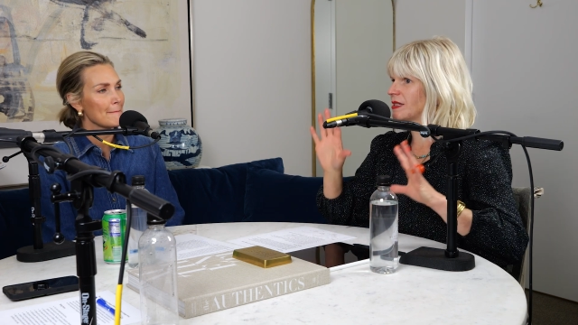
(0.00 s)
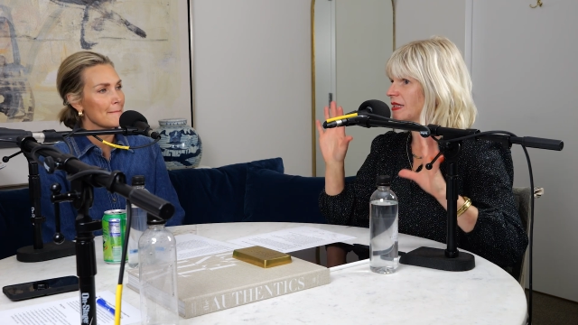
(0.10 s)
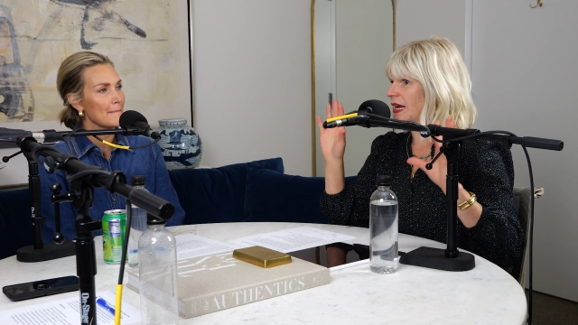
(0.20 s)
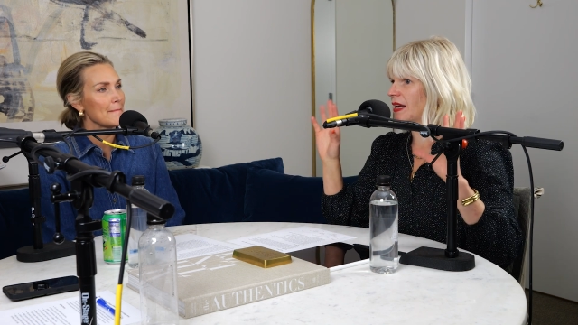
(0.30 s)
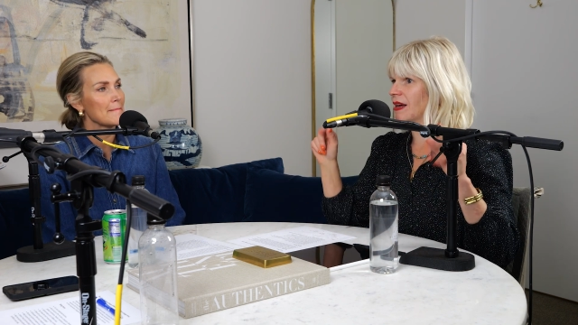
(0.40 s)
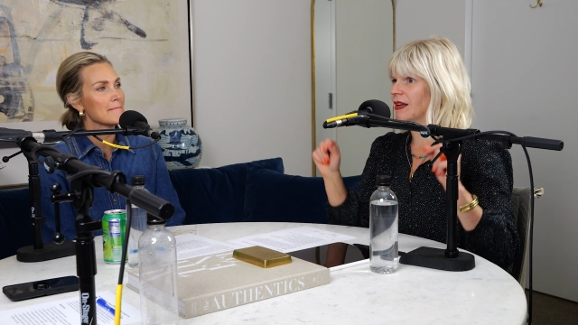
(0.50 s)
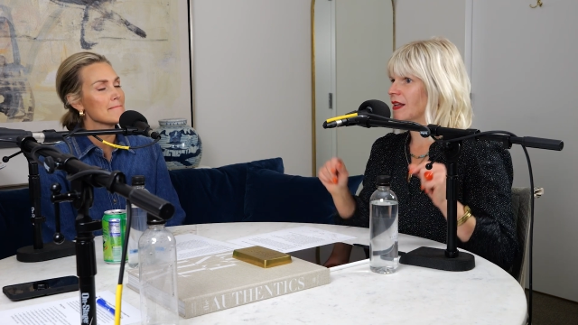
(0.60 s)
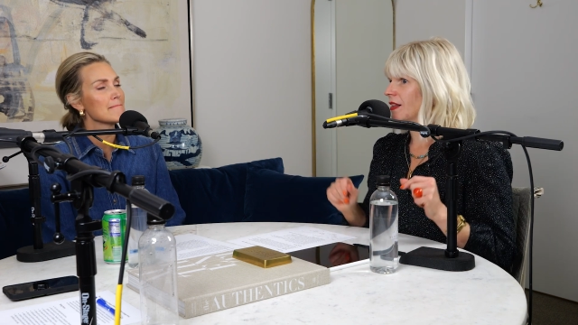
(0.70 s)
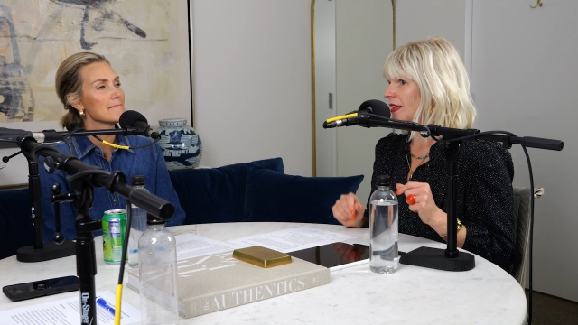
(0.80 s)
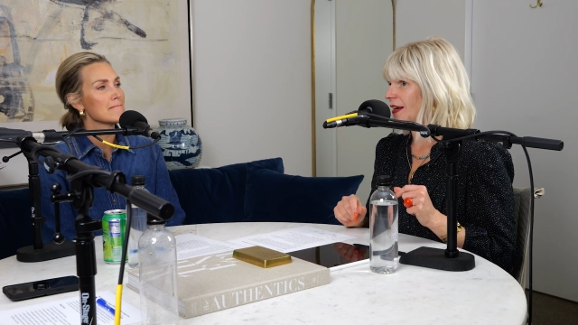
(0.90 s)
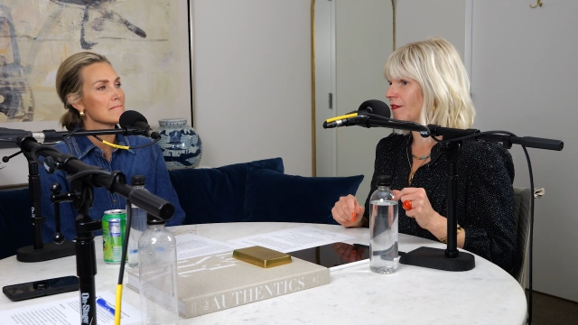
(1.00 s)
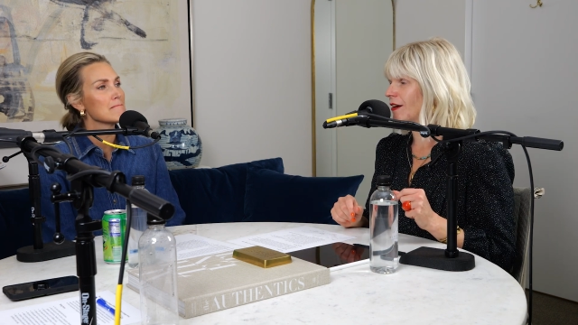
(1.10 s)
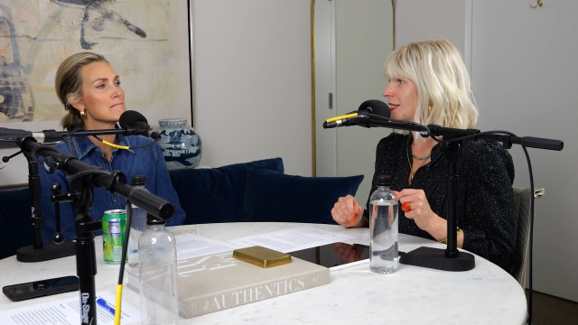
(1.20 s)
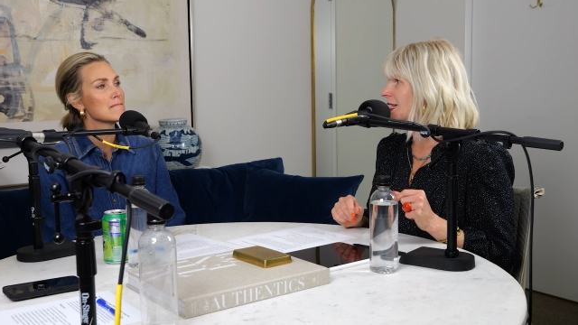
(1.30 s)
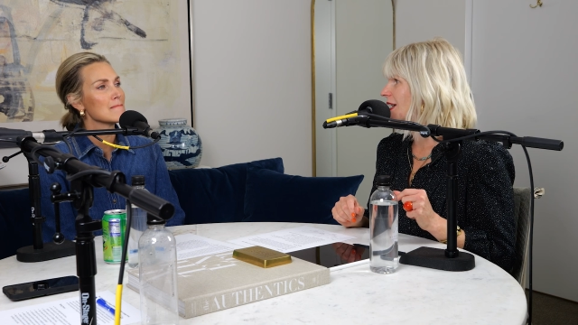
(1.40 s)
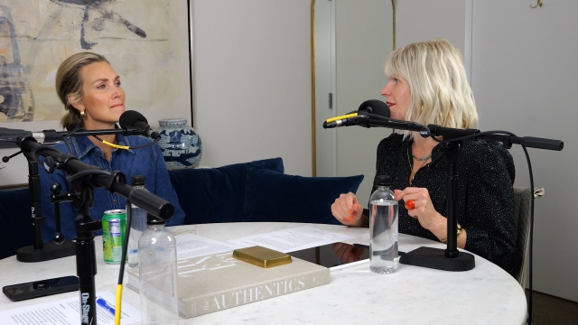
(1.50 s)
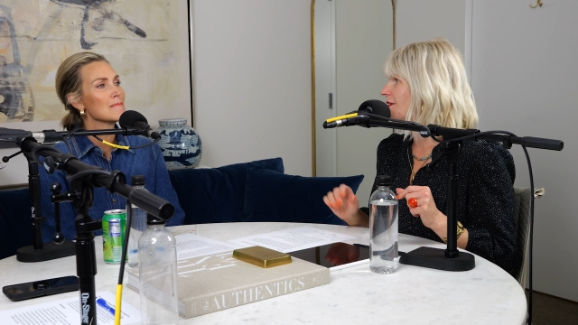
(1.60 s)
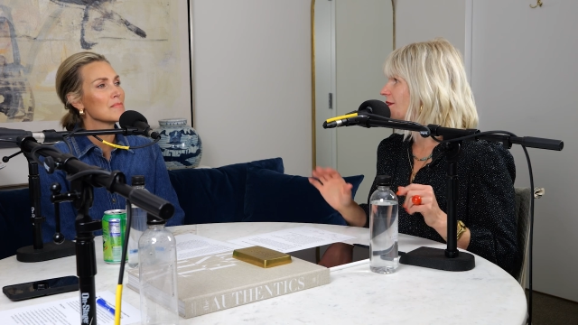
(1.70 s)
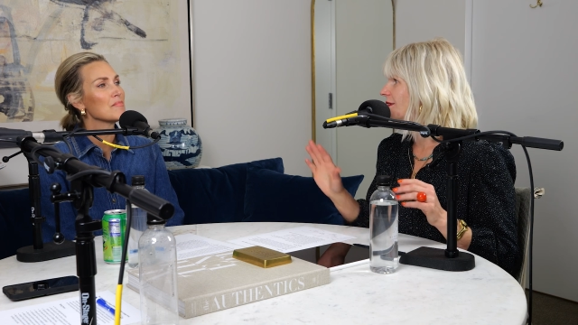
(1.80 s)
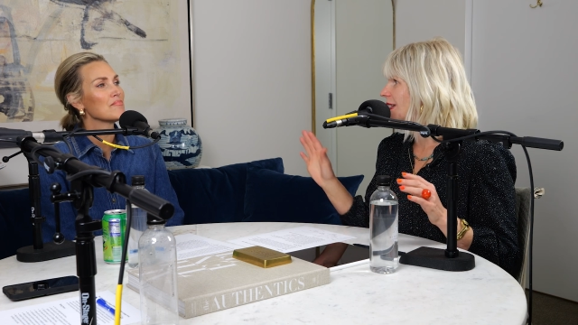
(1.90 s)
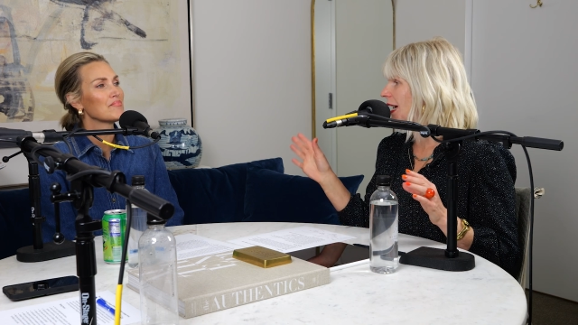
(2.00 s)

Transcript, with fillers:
Speaker 1: just like like fresh out of